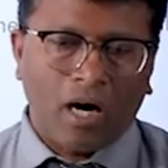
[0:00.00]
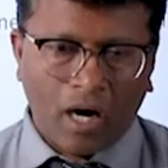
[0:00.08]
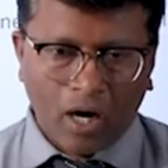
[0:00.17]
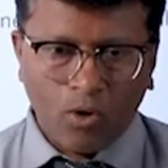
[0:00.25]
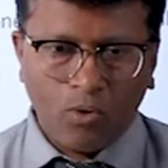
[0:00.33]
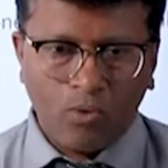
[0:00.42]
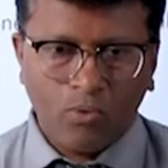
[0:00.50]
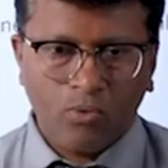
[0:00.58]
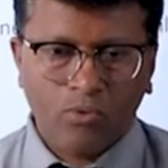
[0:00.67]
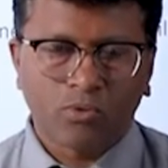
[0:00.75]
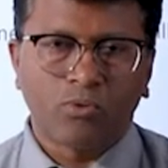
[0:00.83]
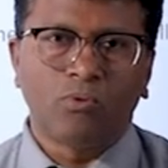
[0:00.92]
how
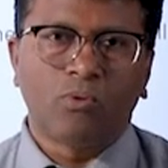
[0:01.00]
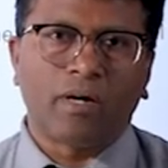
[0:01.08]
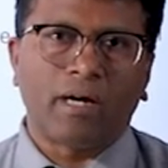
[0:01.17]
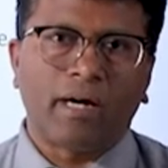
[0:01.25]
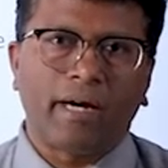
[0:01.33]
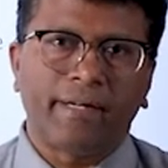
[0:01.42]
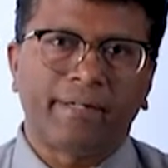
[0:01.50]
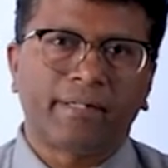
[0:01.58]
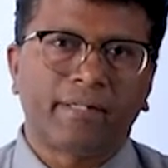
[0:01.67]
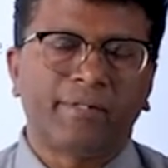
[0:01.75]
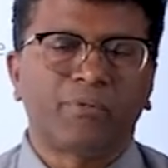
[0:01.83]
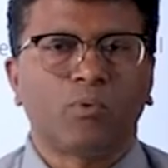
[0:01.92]
to enter
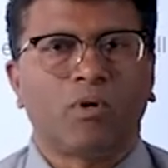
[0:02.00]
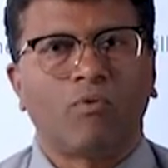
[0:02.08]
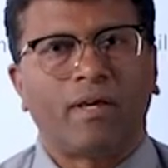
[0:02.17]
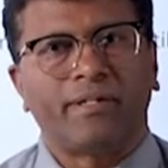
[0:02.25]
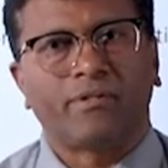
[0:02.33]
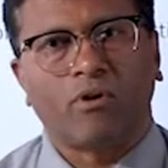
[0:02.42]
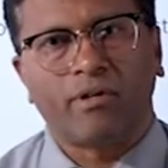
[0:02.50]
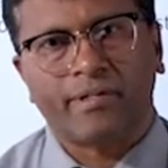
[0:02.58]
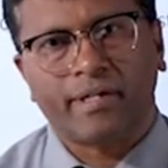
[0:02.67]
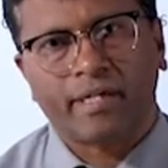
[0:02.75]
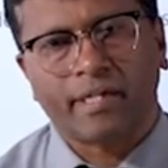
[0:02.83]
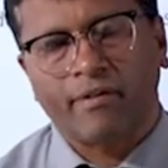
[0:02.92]
into a valid
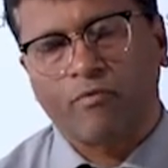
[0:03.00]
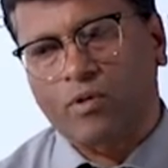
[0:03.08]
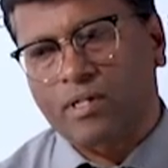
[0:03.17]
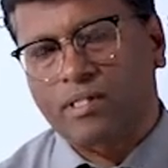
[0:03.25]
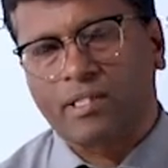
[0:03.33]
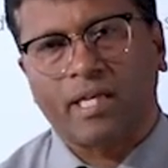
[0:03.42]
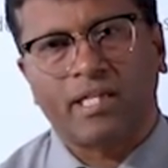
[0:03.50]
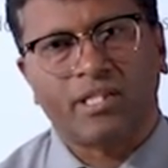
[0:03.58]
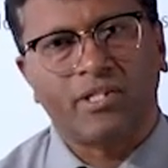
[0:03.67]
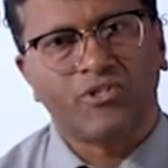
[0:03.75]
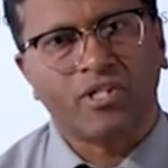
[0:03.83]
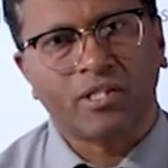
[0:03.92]
contract and what are the
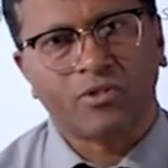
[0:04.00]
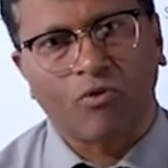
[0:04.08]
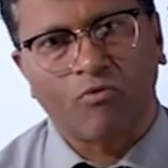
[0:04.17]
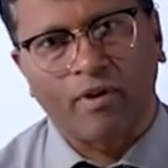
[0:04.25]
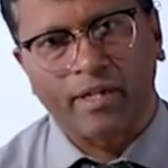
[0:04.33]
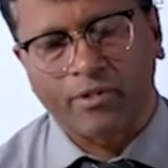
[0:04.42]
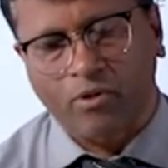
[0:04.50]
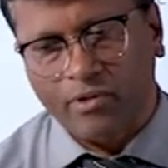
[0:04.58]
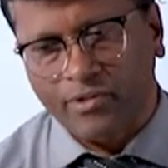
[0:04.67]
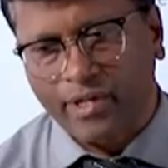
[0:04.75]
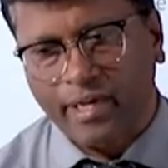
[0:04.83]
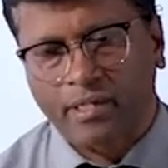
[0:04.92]
essentials of valid
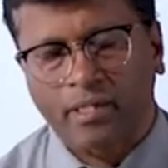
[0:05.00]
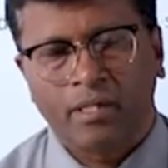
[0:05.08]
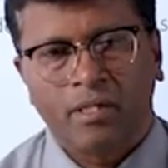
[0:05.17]
contract.